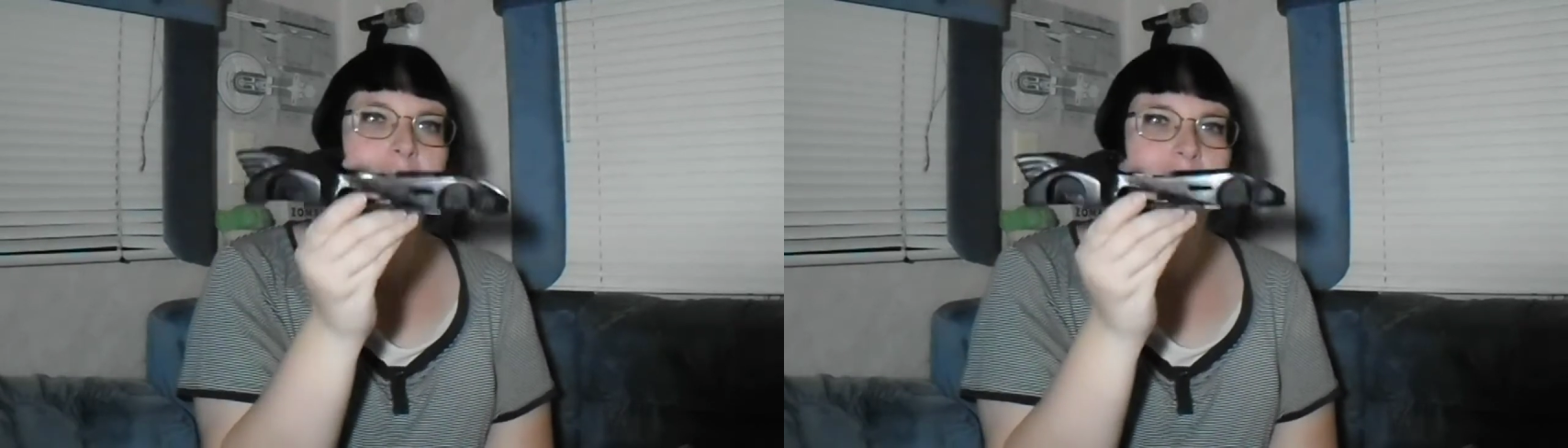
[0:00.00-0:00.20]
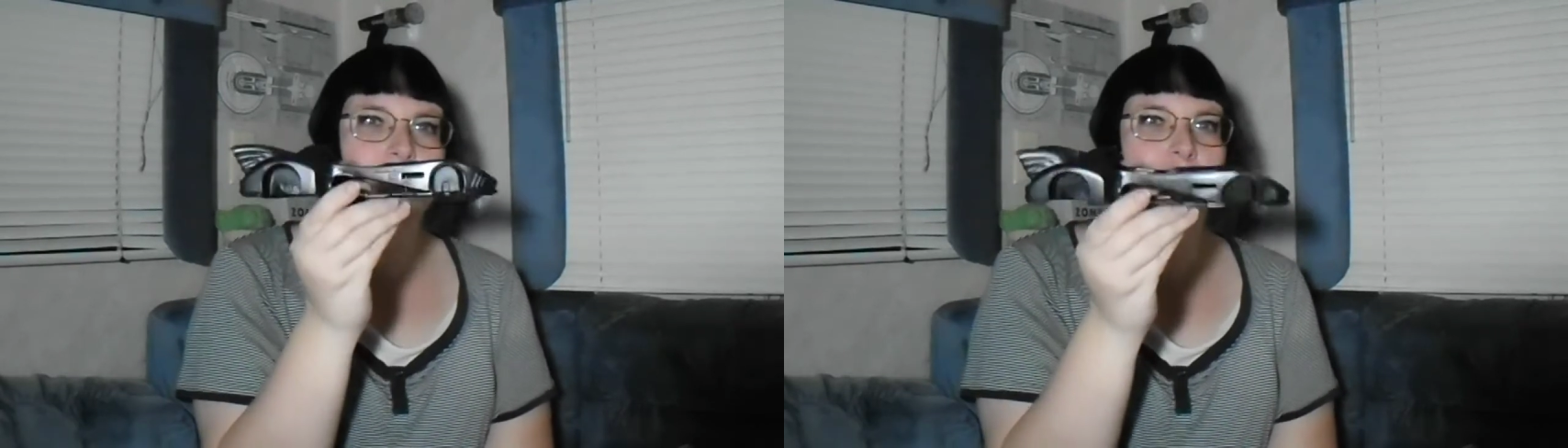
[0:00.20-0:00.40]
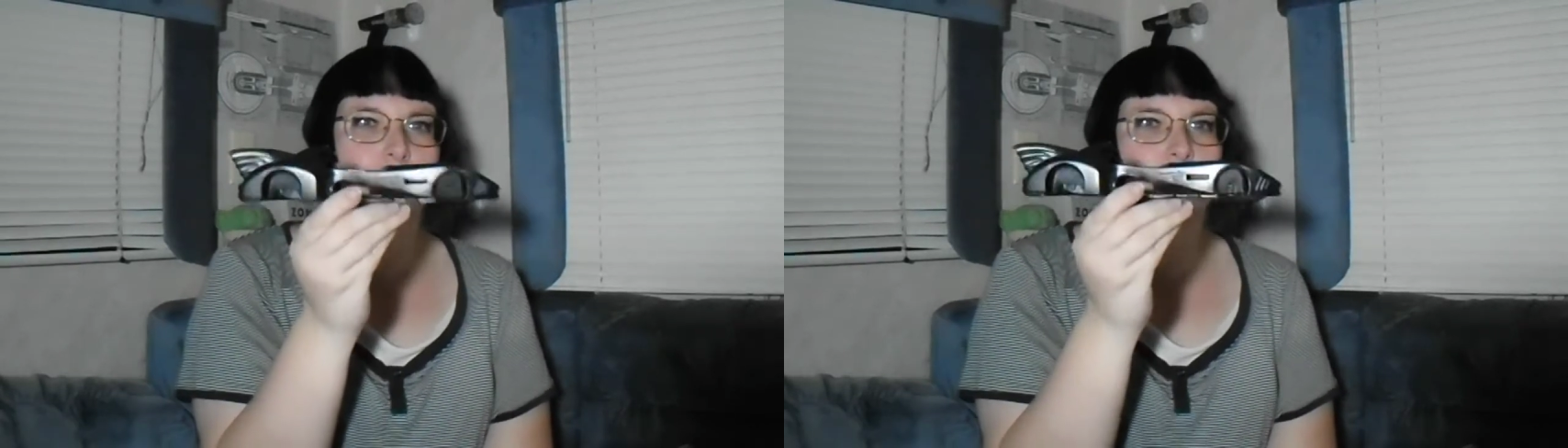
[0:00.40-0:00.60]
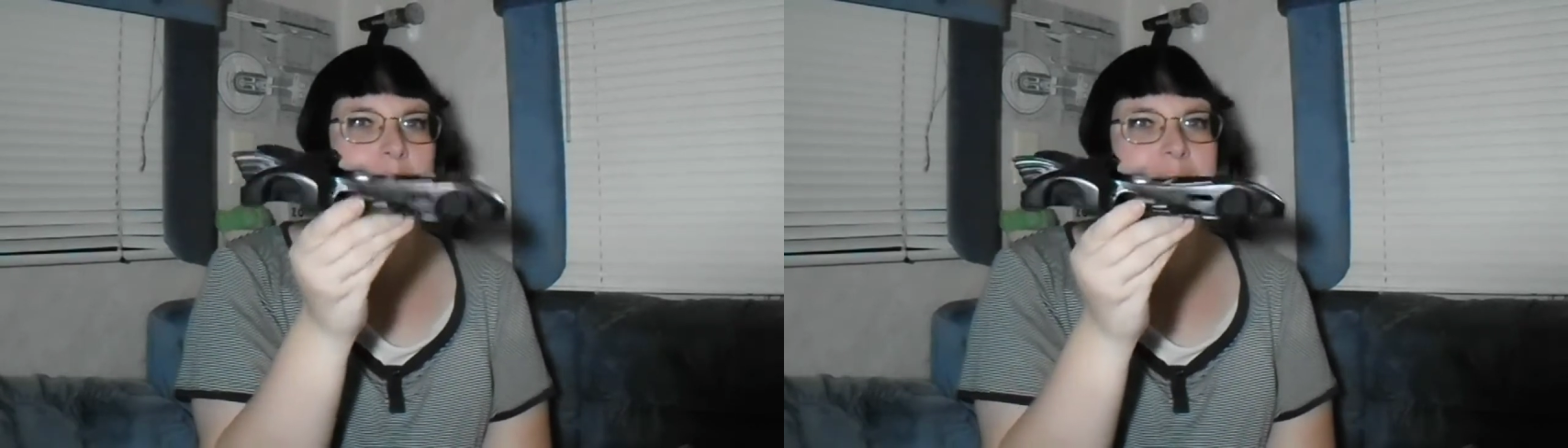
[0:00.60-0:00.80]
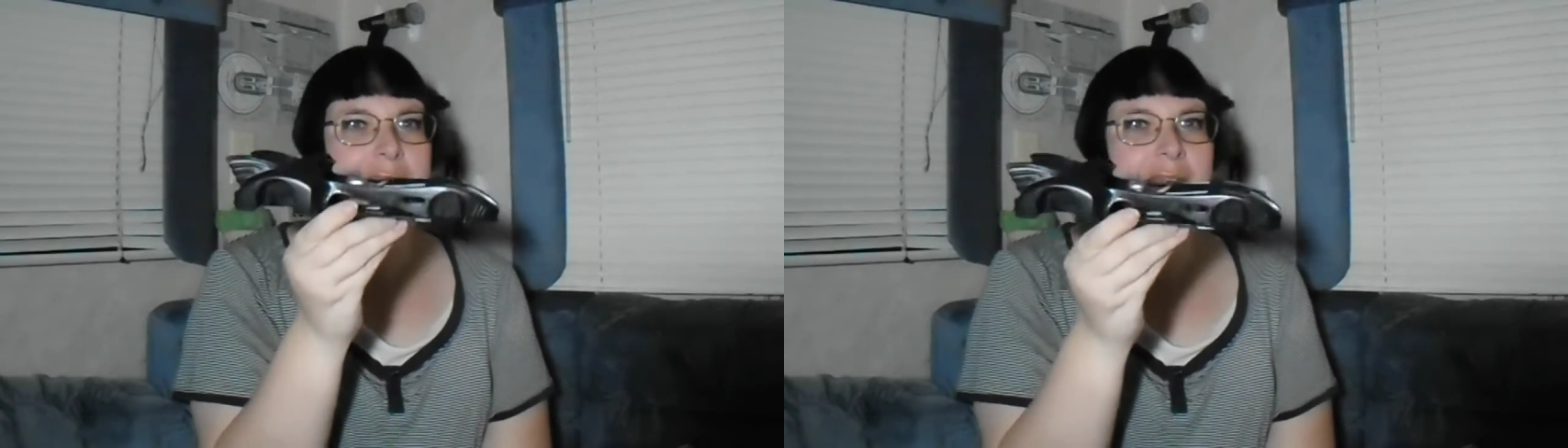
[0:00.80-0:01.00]
I couldn't
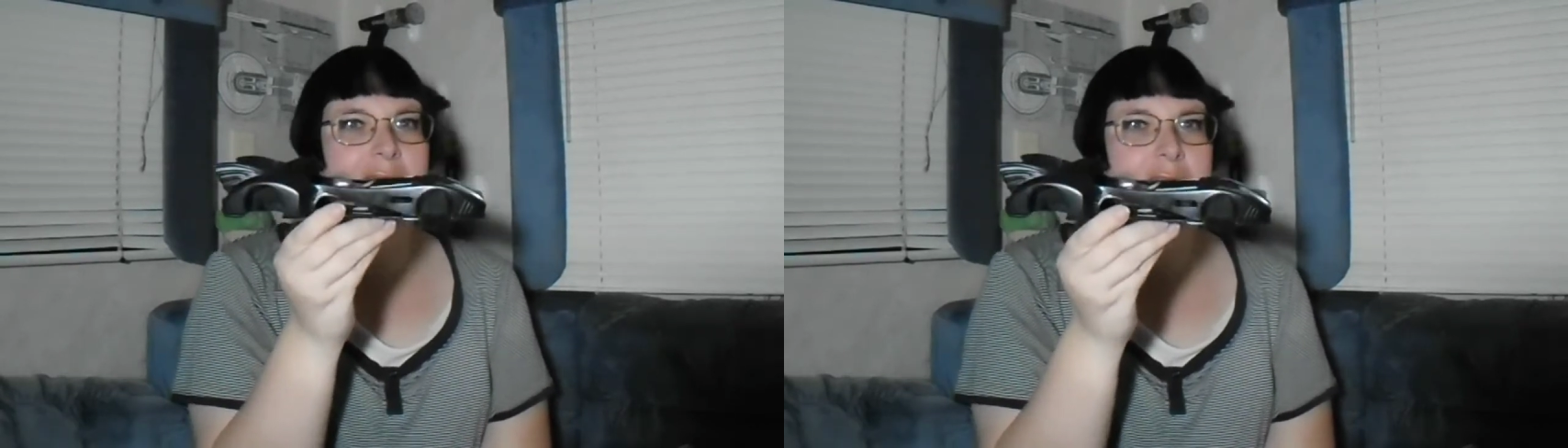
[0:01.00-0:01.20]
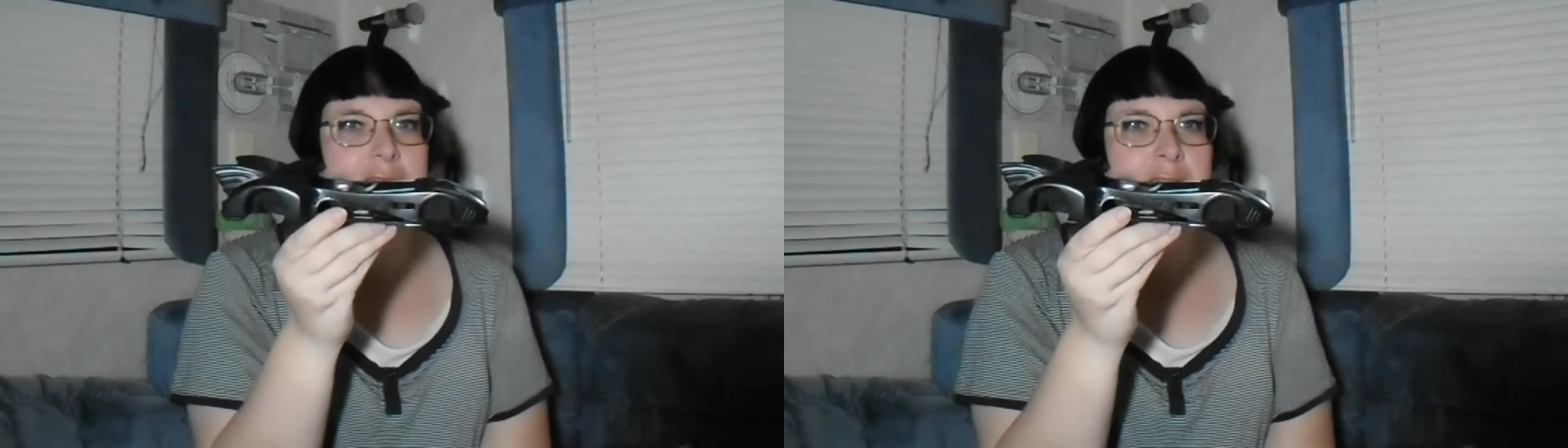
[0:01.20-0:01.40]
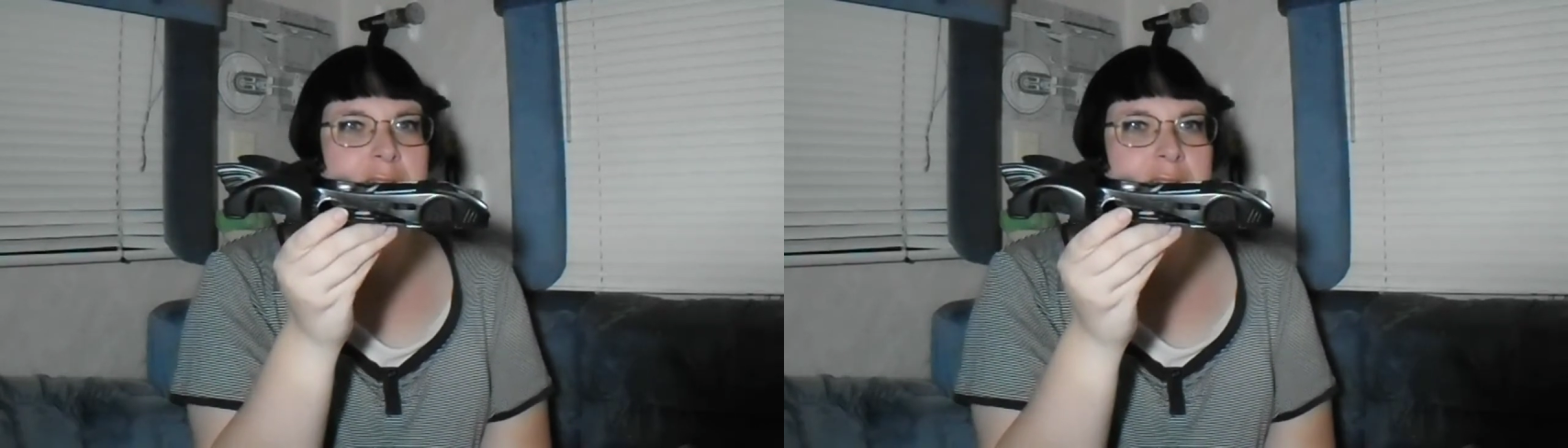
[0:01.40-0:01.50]
replicate